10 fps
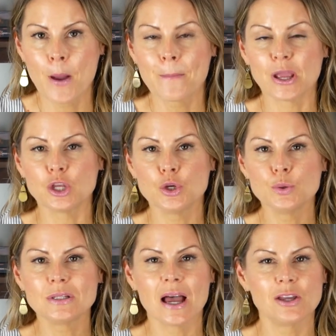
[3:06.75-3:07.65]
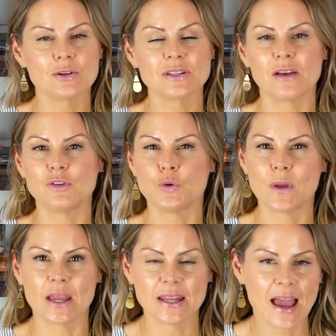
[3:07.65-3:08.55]
but you tell yourself you
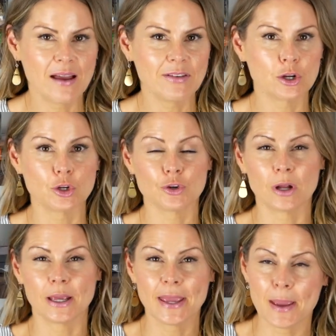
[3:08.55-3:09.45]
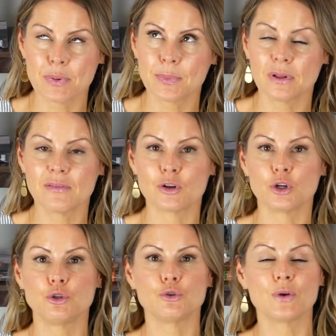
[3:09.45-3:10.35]
can't have it, or you're not capable of it, or
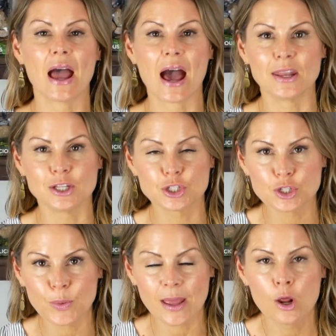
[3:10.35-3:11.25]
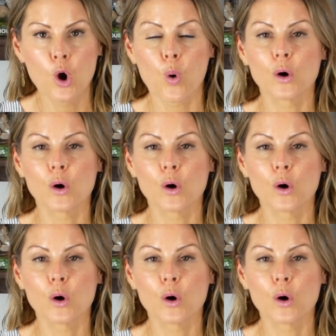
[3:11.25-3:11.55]
you don't know how to do it,